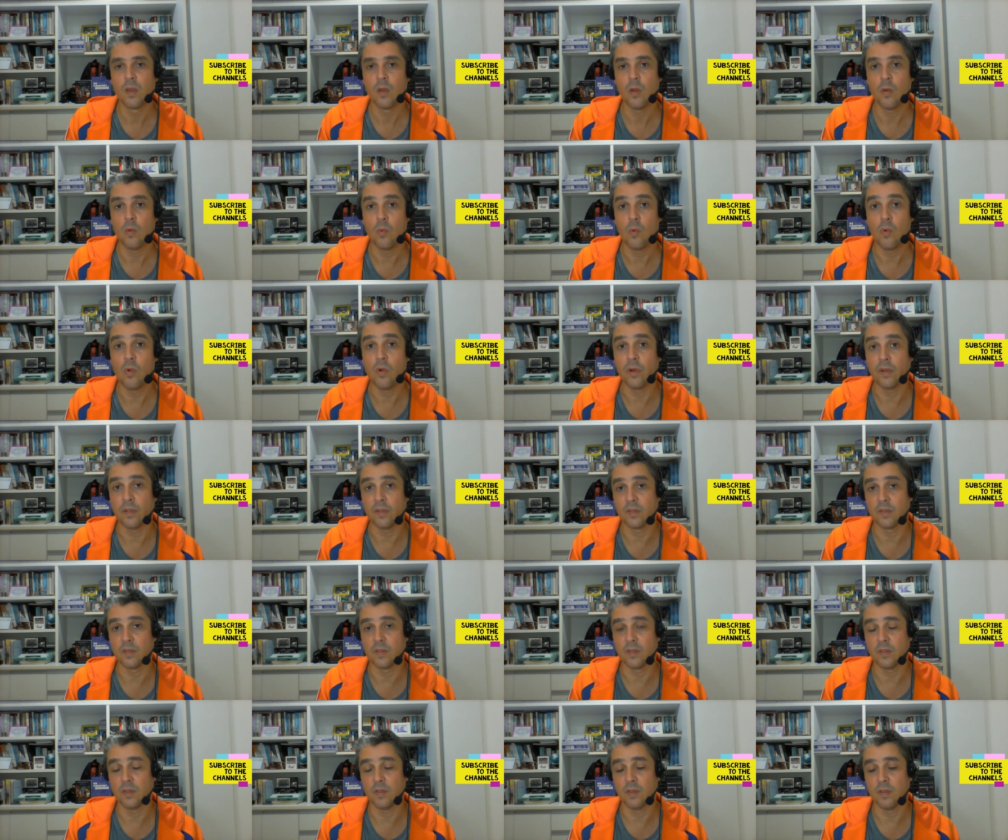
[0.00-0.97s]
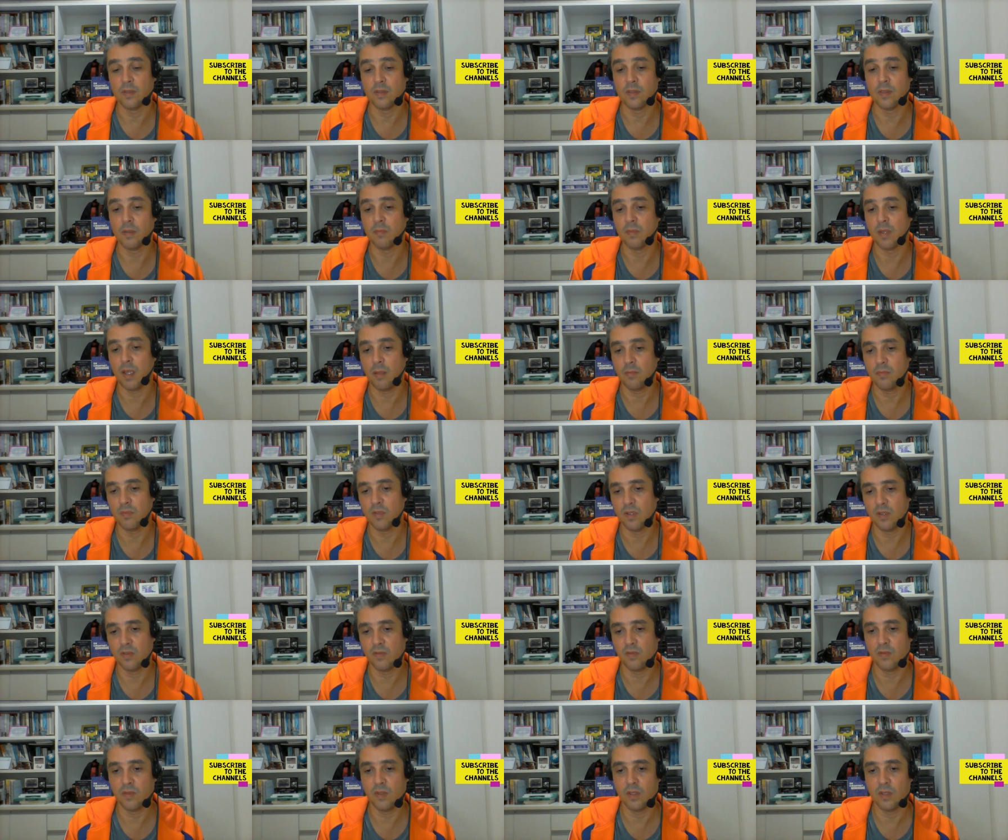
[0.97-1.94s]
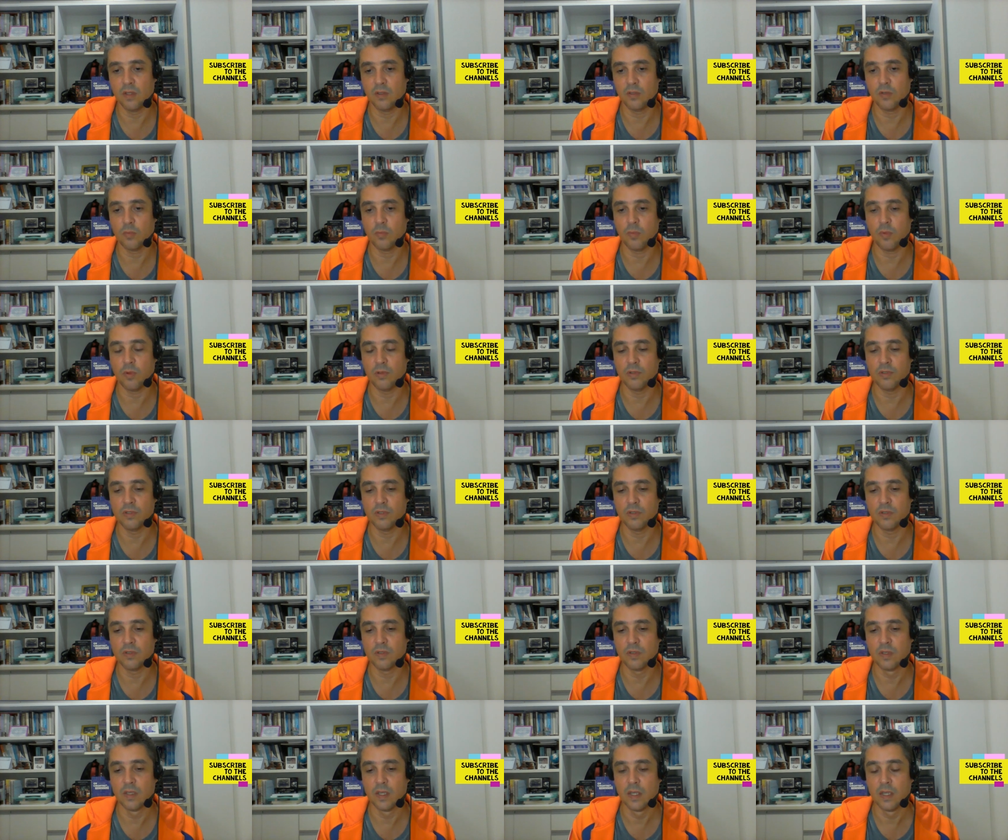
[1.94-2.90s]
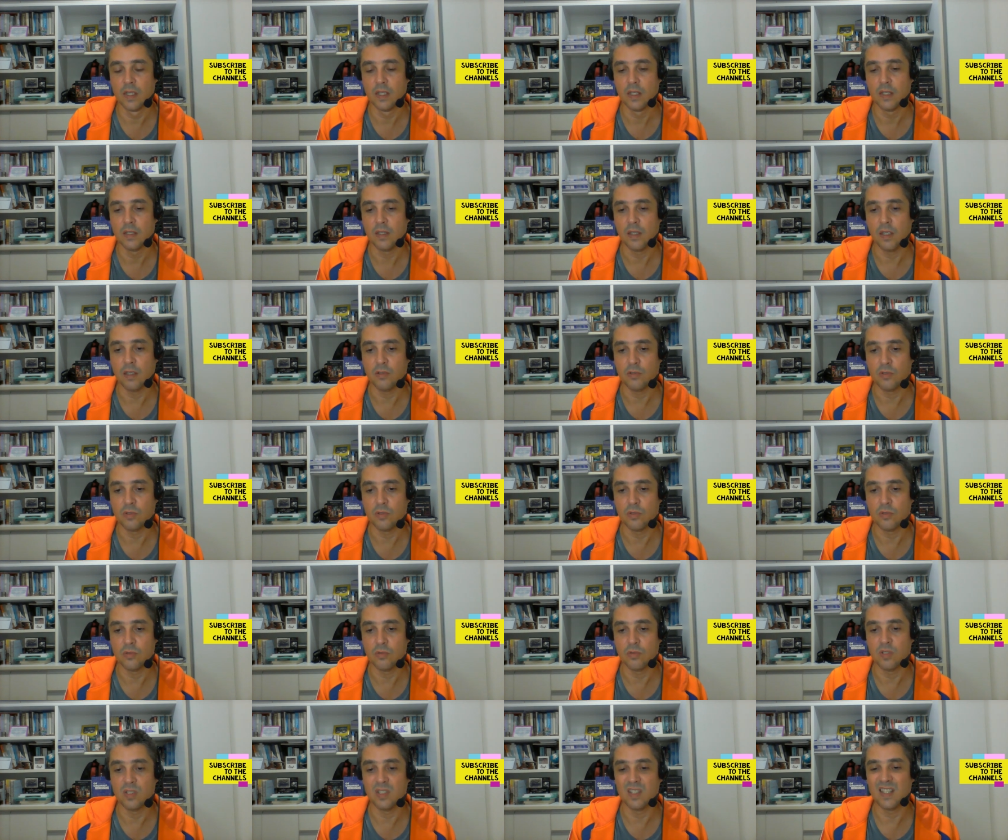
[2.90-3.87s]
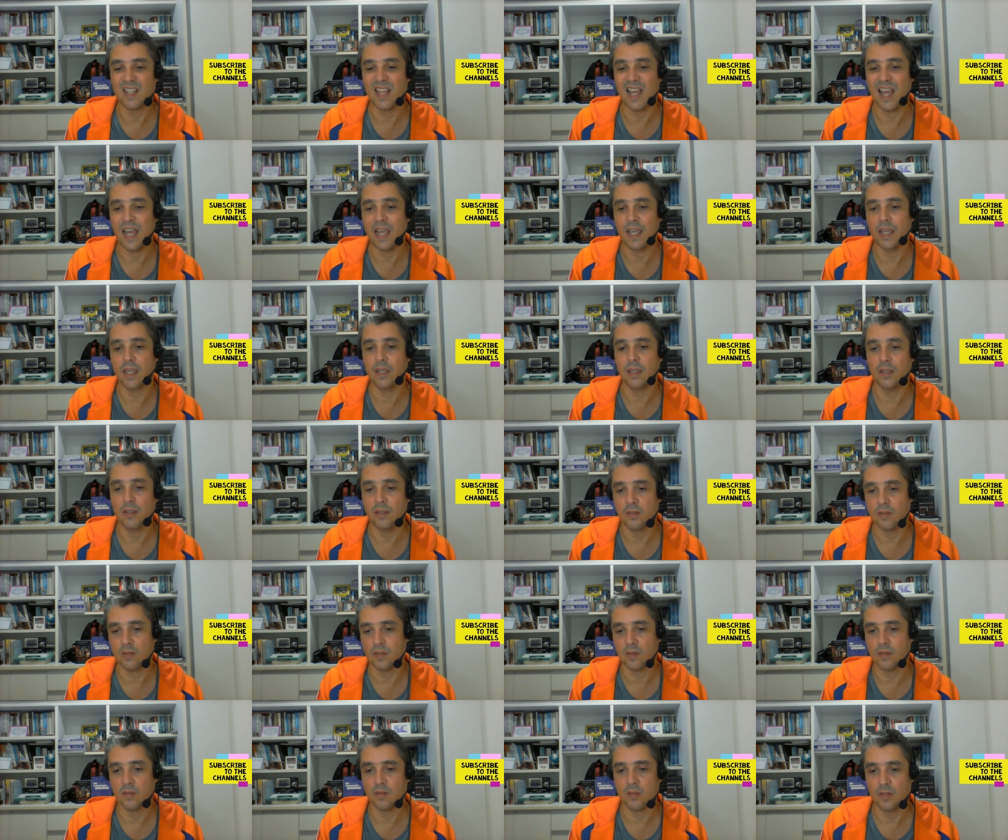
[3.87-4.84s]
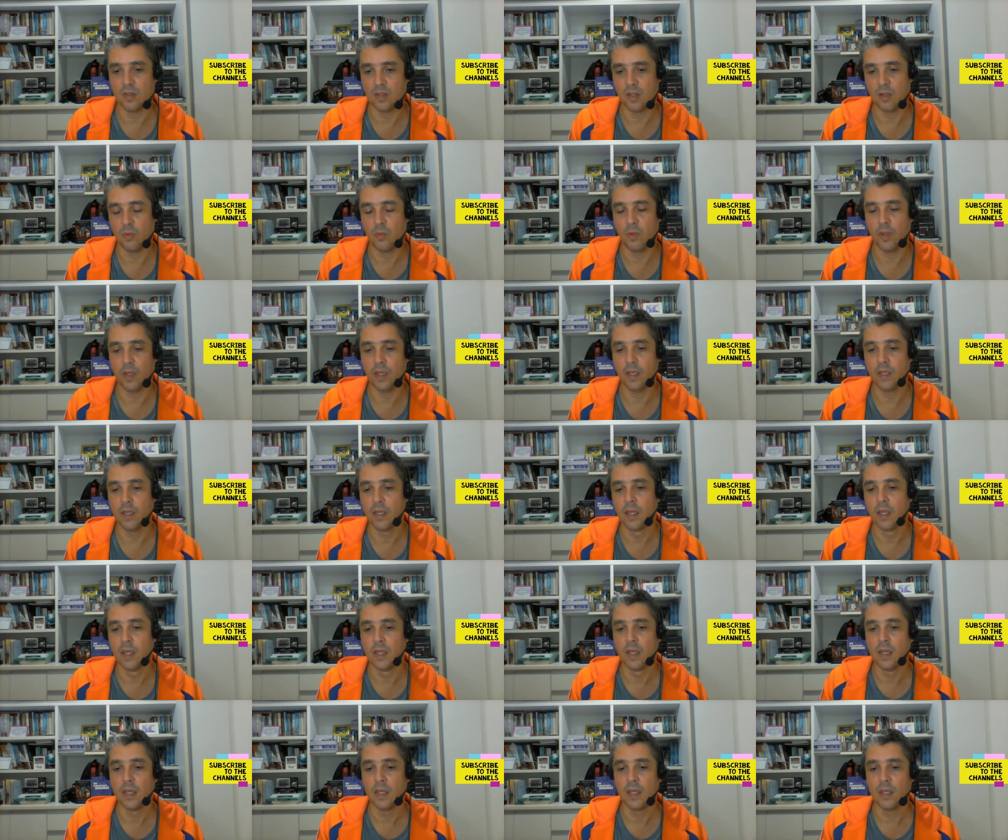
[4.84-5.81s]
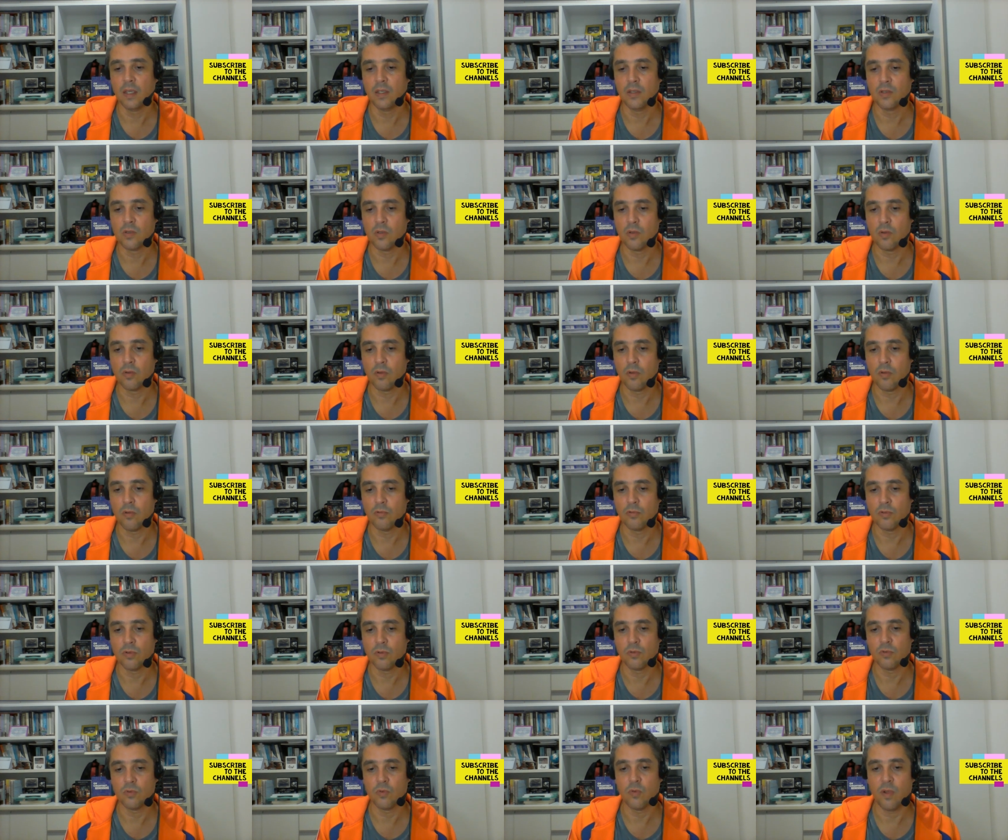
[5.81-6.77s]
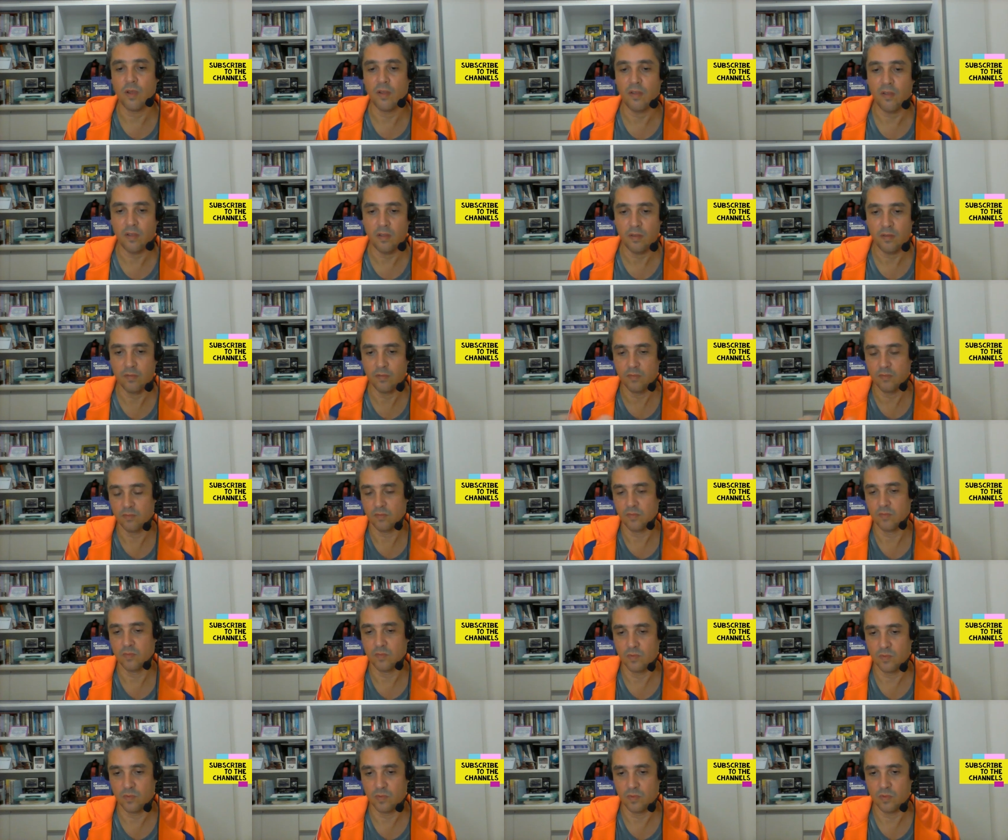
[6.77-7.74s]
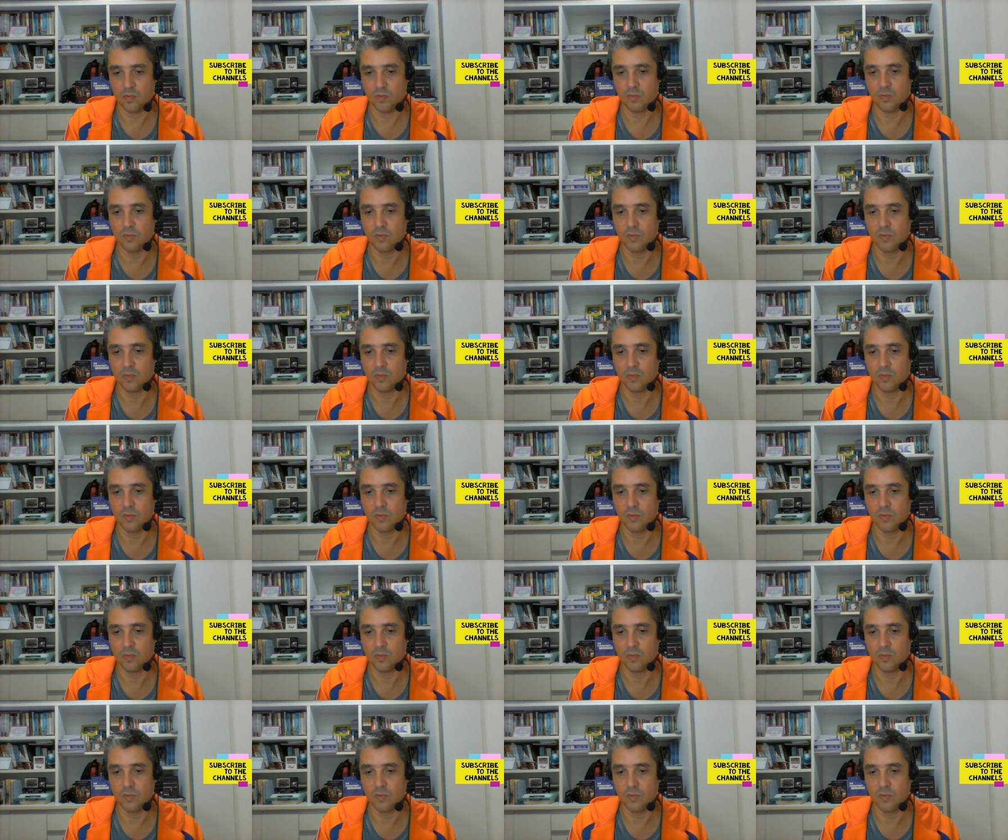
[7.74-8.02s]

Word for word: works. Sometimes the, the anthropologist tends to deny, in a way, his own culture to, uh, to,